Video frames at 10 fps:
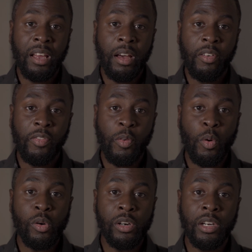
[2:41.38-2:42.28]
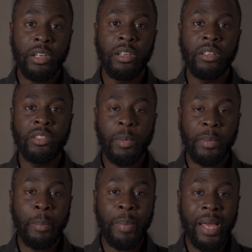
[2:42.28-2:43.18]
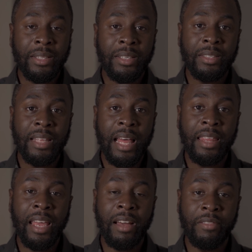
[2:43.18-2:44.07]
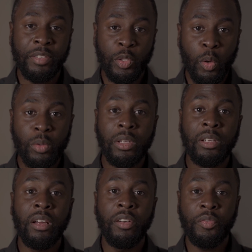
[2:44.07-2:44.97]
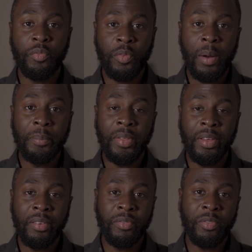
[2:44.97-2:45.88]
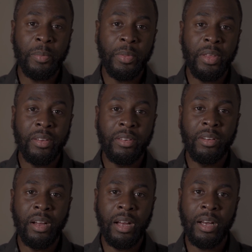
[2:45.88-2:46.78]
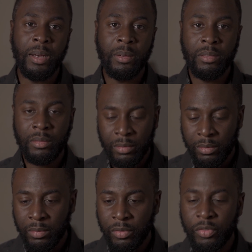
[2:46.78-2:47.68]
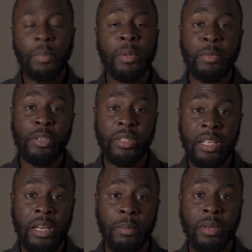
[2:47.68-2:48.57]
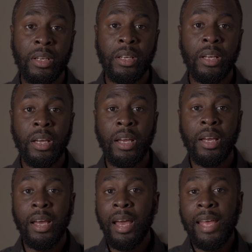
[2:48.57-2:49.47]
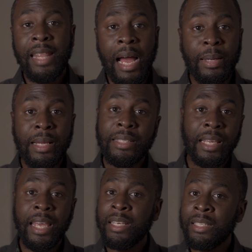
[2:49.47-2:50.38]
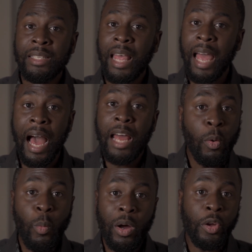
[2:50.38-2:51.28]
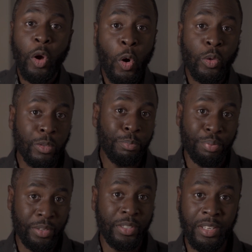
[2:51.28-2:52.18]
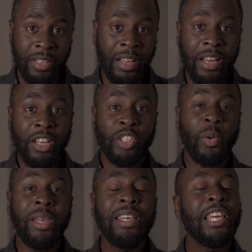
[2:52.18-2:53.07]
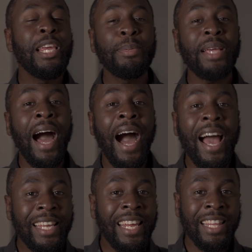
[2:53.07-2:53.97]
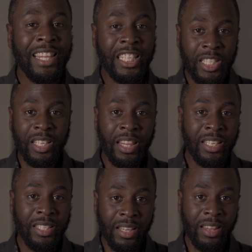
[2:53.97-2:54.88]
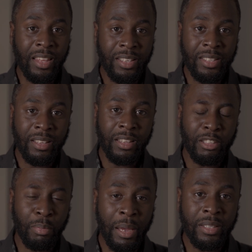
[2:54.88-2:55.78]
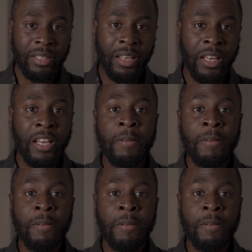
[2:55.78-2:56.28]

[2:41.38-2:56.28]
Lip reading: for some of the paintings that they have stolen from the museum. And now he's a kid, and he's like, I don't want to go to prison. So he keeps hiding this painting